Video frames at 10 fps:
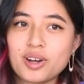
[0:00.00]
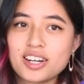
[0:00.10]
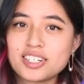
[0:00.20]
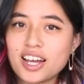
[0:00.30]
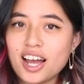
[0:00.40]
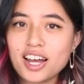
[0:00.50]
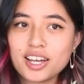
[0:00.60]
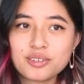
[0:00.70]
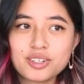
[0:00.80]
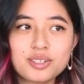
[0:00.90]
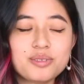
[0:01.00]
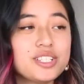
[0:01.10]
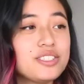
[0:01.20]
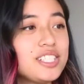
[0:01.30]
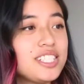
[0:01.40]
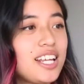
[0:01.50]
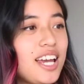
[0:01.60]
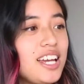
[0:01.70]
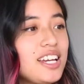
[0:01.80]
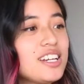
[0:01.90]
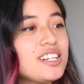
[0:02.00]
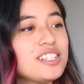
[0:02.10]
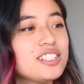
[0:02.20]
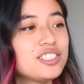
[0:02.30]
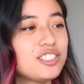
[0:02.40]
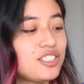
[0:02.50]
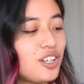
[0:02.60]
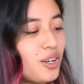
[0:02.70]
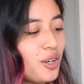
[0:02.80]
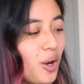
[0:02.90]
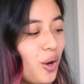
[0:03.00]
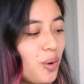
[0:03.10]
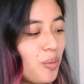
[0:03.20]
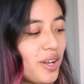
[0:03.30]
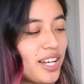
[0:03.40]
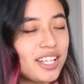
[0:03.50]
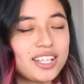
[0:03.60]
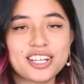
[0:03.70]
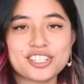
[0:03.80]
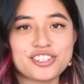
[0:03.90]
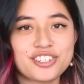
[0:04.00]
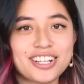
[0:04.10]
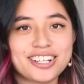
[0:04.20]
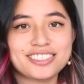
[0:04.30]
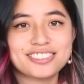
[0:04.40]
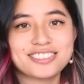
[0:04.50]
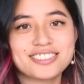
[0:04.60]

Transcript: what I'm gonna be doing today, so better get shooting.